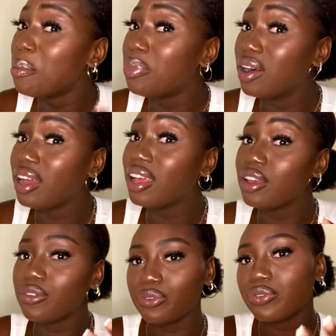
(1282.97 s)
But
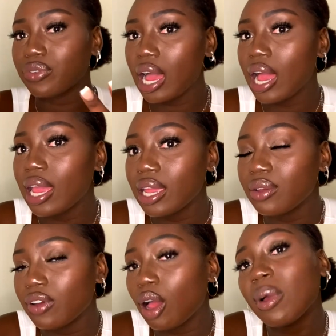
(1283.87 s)
if I
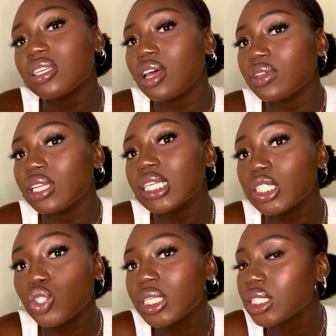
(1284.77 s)
found myself in that
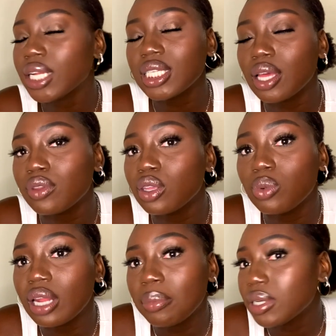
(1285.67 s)
situation, I definitely would
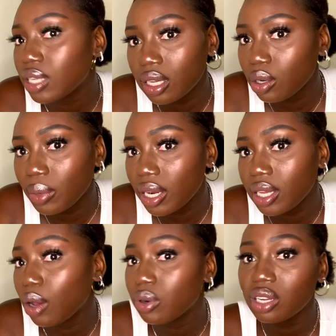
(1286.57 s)
not be telling nobody.
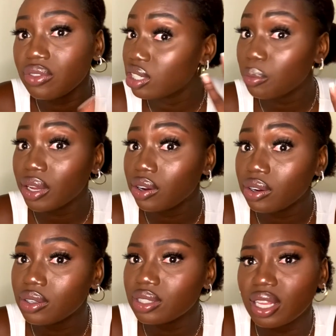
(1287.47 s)
I wouldn't even tell my
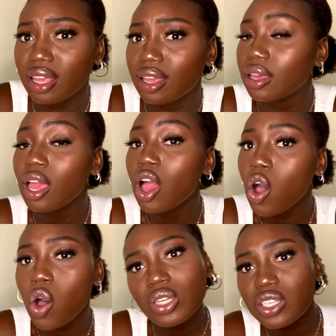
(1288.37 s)
girls, like,
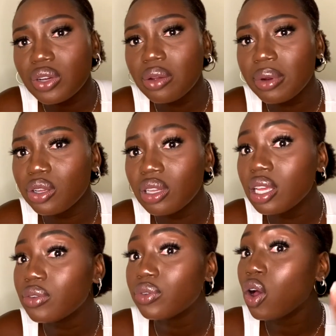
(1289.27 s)
oh, Desiree, where do you
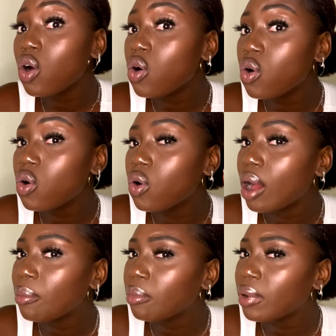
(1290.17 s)
live? Oh,
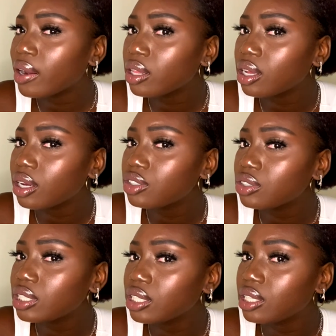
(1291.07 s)
I'm out of the
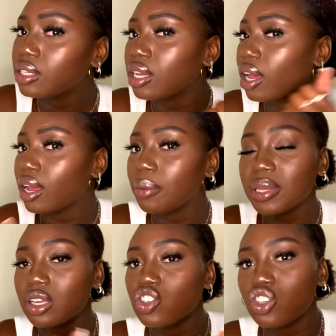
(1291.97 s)
country. Yeah,
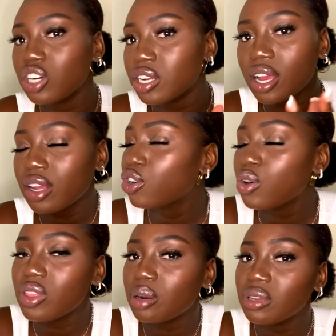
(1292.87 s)
because you're not gonna
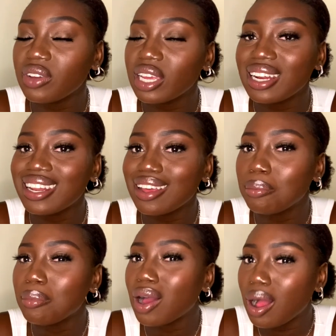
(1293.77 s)
know that I'm living in your
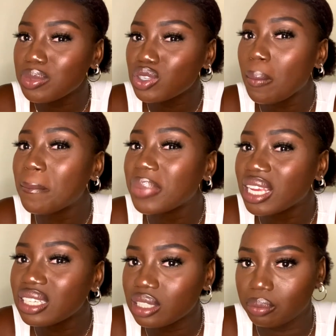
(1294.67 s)
mom's
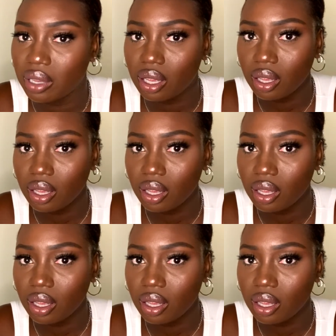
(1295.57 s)
basement.